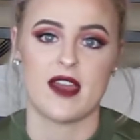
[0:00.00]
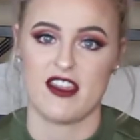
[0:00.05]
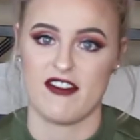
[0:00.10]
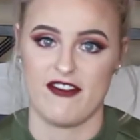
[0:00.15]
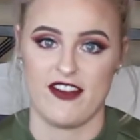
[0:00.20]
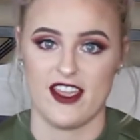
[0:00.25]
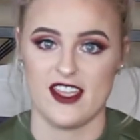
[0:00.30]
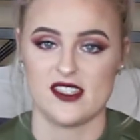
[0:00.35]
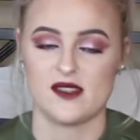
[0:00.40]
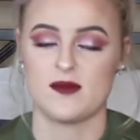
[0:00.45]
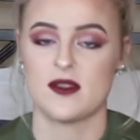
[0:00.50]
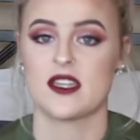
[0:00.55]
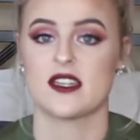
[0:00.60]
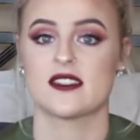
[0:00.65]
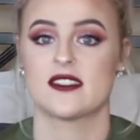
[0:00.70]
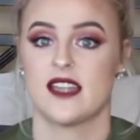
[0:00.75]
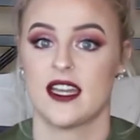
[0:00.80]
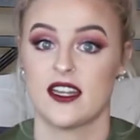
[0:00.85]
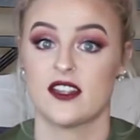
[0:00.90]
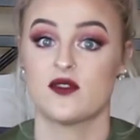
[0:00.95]
my face
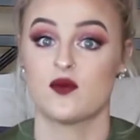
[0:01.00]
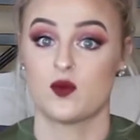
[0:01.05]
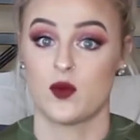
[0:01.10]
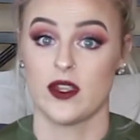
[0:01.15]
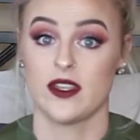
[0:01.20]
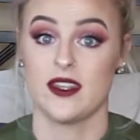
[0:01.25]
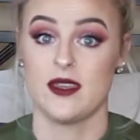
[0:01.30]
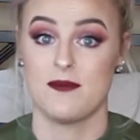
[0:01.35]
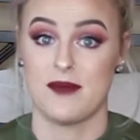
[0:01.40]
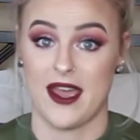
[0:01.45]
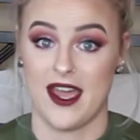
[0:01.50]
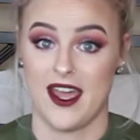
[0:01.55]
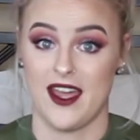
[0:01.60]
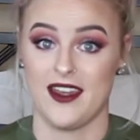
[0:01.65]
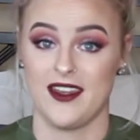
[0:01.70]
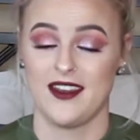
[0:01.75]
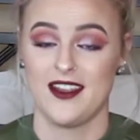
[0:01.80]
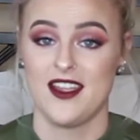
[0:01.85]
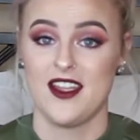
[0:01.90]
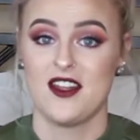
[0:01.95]
because that is really
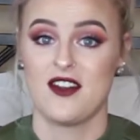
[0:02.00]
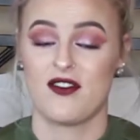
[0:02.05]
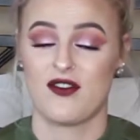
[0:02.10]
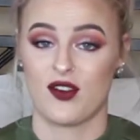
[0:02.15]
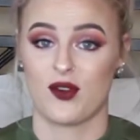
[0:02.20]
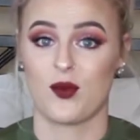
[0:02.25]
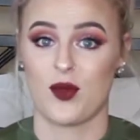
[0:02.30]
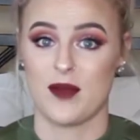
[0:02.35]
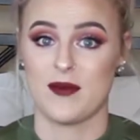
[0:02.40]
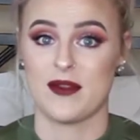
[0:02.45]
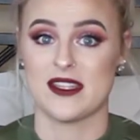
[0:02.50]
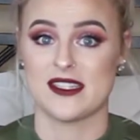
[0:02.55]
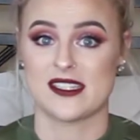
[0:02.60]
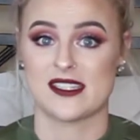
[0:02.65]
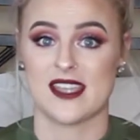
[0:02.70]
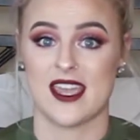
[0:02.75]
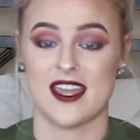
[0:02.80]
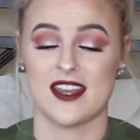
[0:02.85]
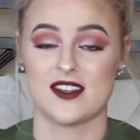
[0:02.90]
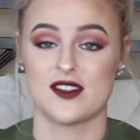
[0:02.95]
bad for women's
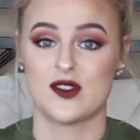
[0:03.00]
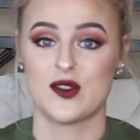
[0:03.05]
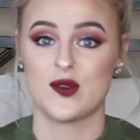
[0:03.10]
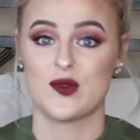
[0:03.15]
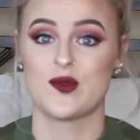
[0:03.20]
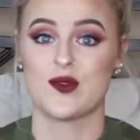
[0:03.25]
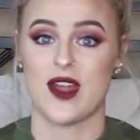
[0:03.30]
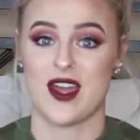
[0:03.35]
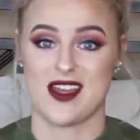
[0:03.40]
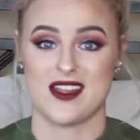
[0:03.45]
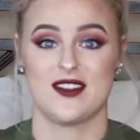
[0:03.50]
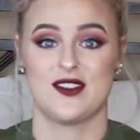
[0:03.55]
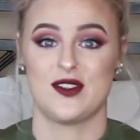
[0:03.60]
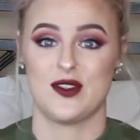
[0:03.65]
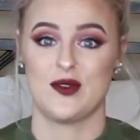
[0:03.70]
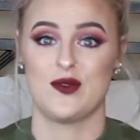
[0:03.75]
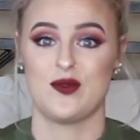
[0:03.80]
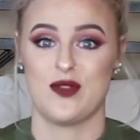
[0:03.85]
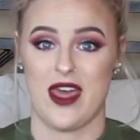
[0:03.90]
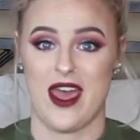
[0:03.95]
skin. Do not
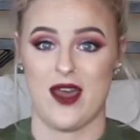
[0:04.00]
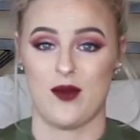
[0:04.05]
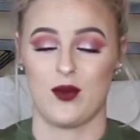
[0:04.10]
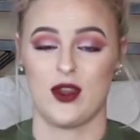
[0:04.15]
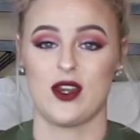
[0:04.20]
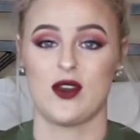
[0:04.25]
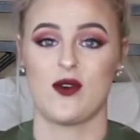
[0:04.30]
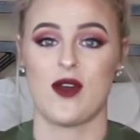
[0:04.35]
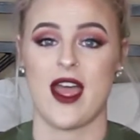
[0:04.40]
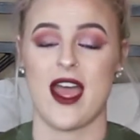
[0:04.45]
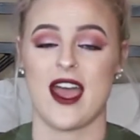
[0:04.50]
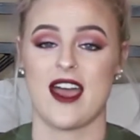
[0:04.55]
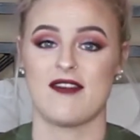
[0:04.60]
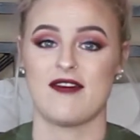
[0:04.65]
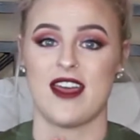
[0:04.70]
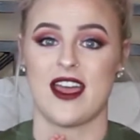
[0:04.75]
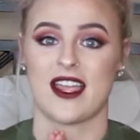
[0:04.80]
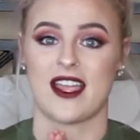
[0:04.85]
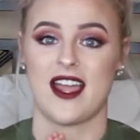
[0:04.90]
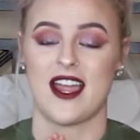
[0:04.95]
do that. We don't
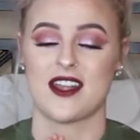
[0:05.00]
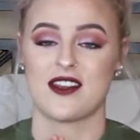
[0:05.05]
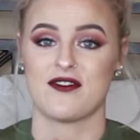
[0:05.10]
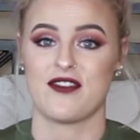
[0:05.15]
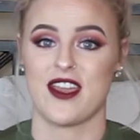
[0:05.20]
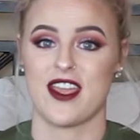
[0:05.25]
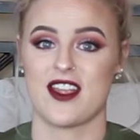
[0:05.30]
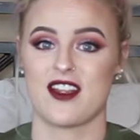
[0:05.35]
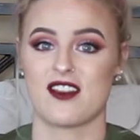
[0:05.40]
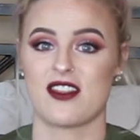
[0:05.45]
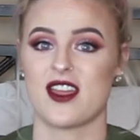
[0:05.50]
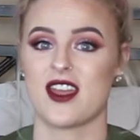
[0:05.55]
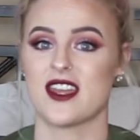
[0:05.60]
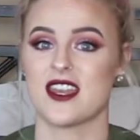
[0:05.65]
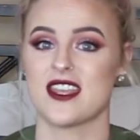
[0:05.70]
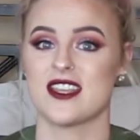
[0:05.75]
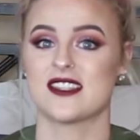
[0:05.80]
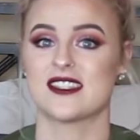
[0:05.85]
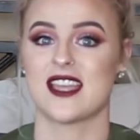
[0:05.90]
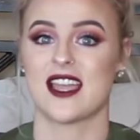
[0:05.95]
have that kind of hair that
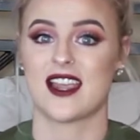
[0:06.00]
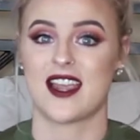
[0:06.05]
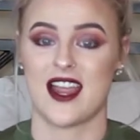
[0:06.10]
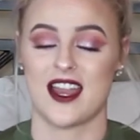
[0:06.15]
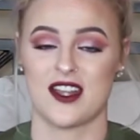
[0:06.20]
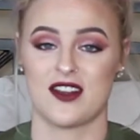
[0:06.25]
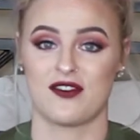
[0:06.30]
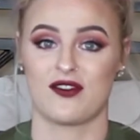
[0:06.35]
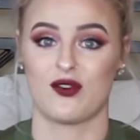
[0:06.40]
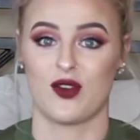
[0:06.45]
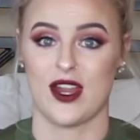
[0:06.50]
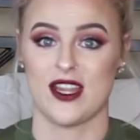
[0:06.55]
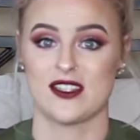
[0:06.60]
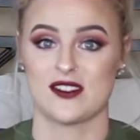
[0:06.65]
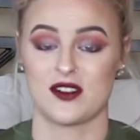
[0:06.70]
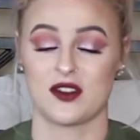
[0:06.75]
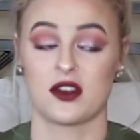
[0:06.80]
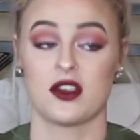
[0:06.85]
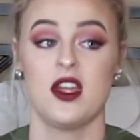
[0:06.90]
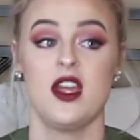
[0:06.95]
needs that kind of
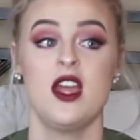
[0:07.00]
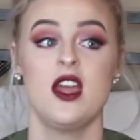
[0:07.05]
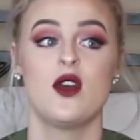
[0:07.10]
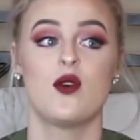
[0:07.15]
razor.